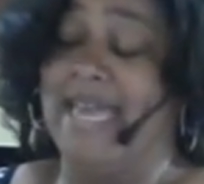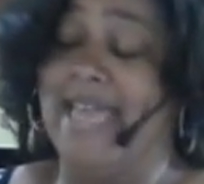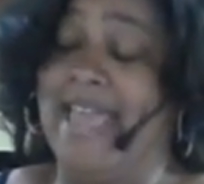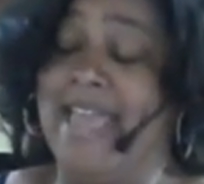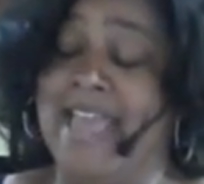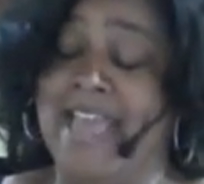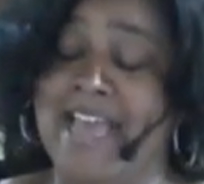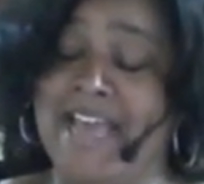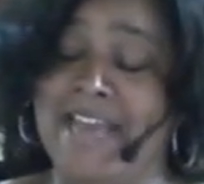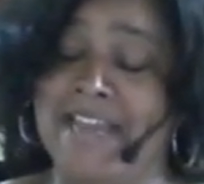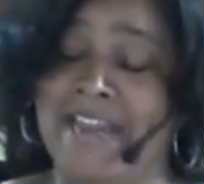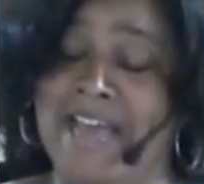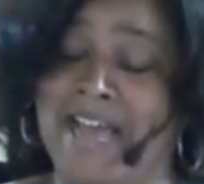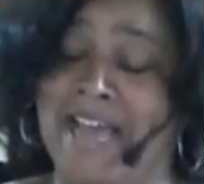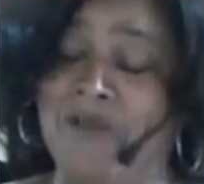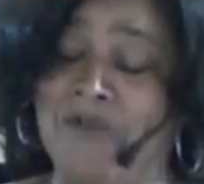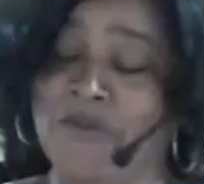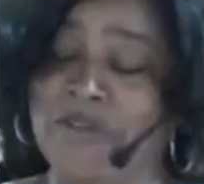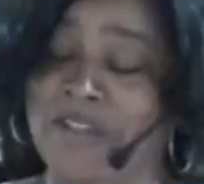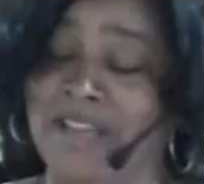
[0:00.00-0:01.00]
And
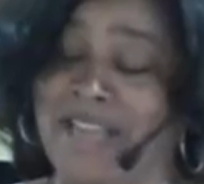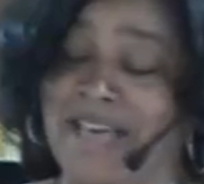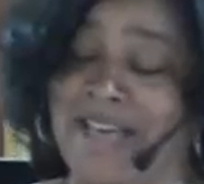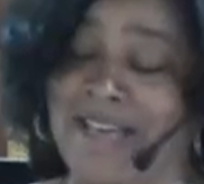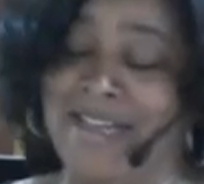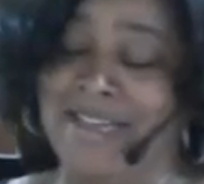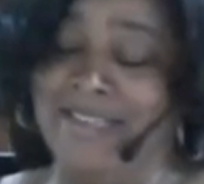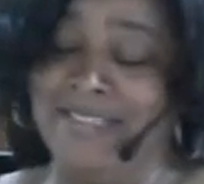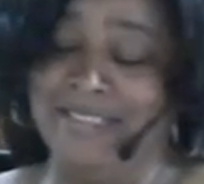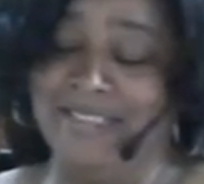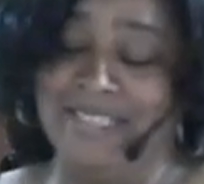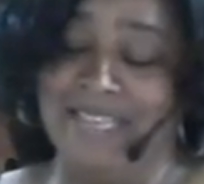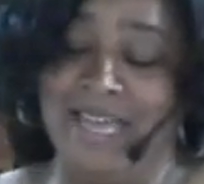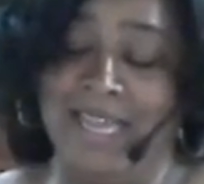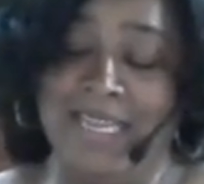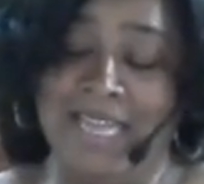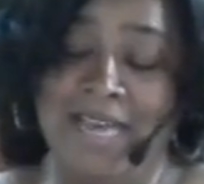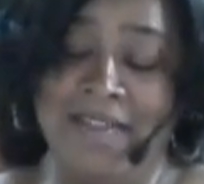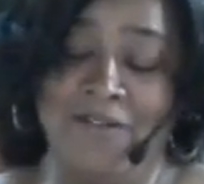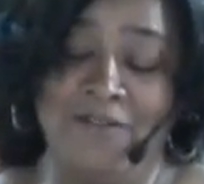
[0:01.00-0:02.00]
I realized
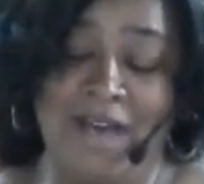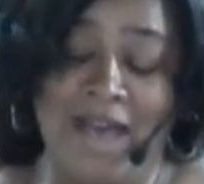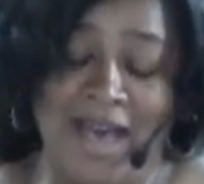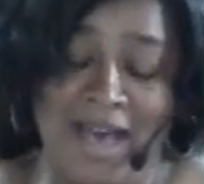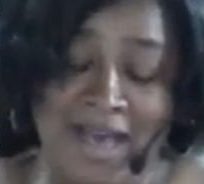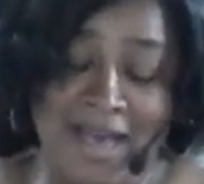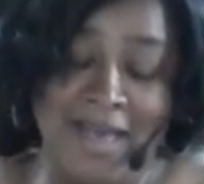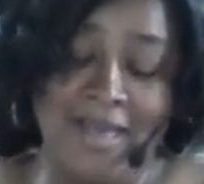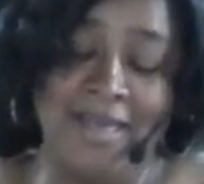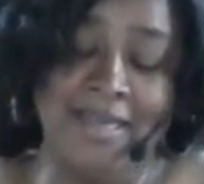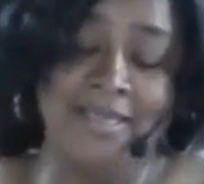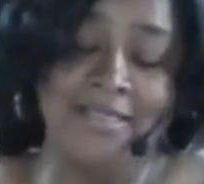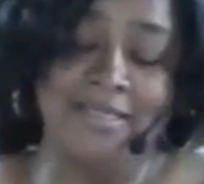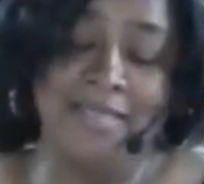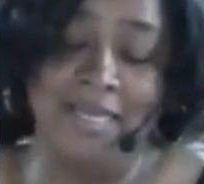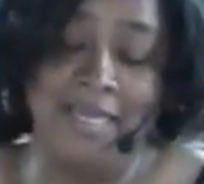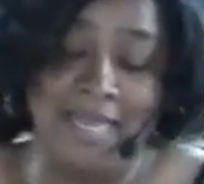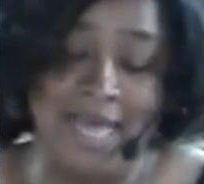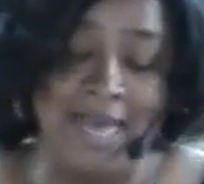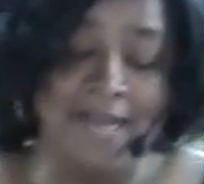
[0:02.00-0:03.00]
a lot of I's,
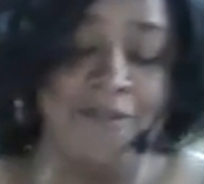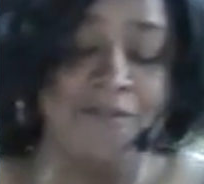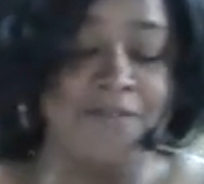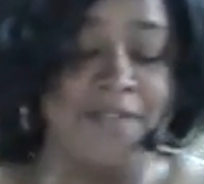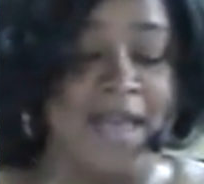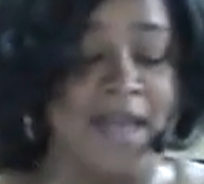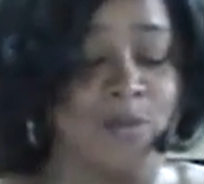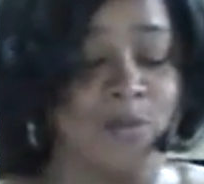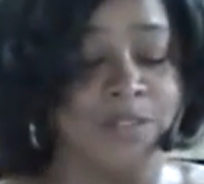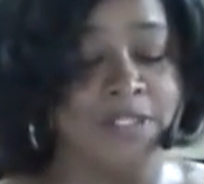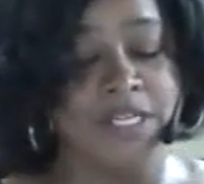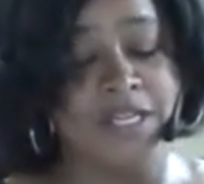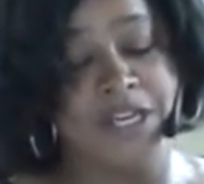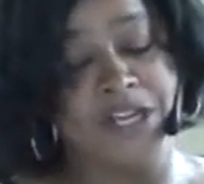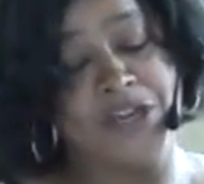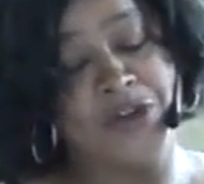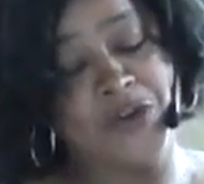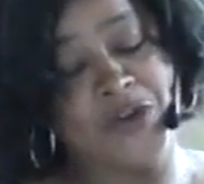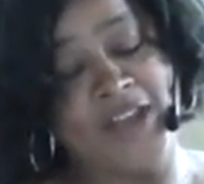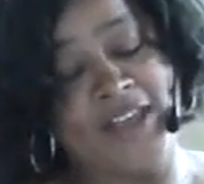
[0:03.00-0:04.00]
a lot of that was in here.